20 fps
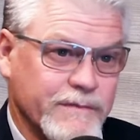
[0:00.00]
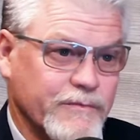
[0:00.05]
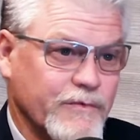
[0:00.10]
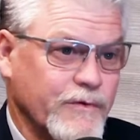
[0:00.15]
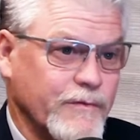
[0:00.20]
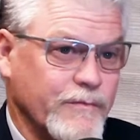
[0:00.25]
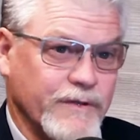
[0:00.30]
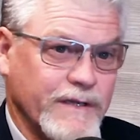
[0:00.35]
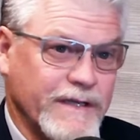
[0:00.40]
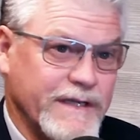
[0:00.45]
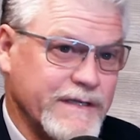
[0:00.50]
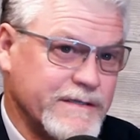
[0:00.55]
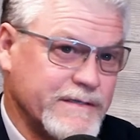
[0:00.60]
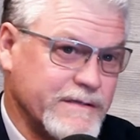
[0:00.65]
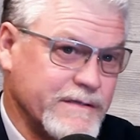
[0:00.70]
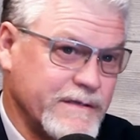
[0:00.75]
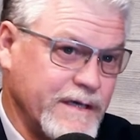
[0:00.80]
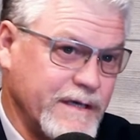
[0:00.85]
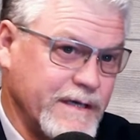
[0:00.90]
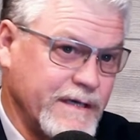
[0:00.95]
board place
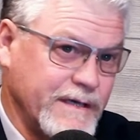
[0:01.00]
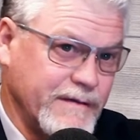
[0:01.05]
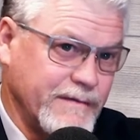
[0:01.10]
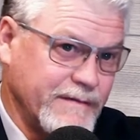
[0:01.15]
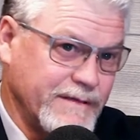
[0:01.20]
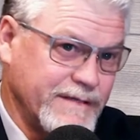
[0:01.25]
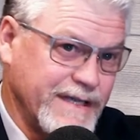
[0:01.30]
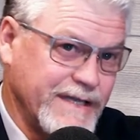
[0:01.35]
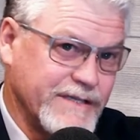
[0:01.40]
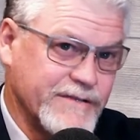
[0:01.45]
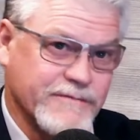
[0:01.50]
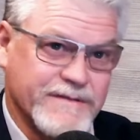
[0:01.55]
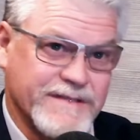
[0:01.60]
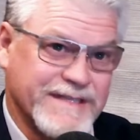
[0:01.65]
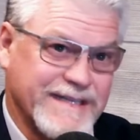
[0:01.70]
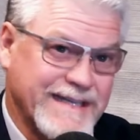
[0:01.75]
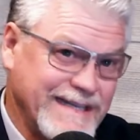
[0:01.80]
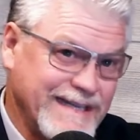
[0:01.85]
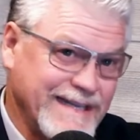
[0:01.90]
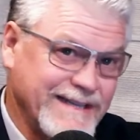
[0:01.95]
test would
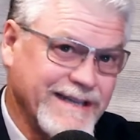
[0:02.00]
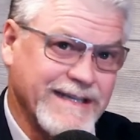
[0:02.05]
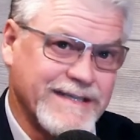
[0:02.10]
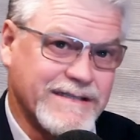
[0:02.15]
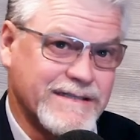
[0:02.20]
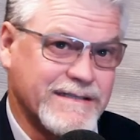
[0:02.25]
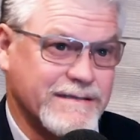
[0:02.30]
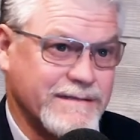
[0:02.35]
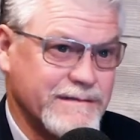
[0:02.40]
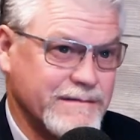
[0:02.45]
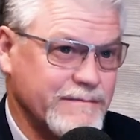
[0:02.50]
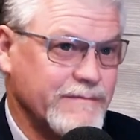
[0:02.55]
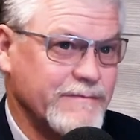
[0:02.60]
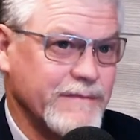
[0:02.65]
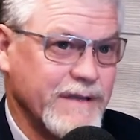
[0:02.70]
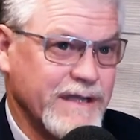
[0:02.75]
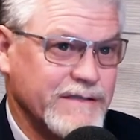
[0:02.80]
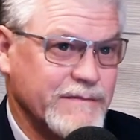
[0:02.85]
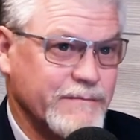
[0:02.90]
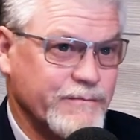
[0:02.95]
say, yeah, that's
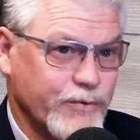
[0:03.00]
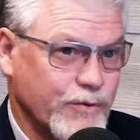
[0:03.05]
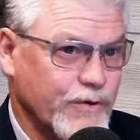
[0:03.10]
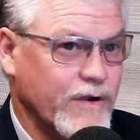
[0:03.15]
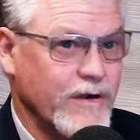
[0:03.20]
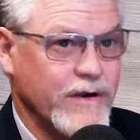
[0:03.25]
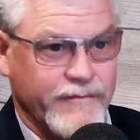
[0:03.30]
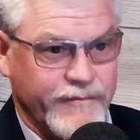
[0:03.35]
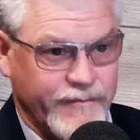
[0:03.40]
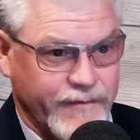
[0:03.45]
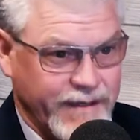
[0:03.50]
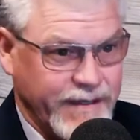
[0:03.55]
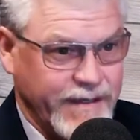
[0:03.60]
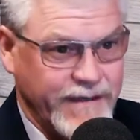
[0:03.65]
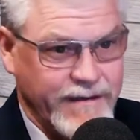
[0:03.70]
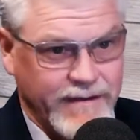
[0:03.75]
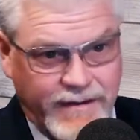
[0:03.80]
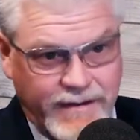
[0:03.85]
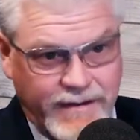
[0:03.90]
pornography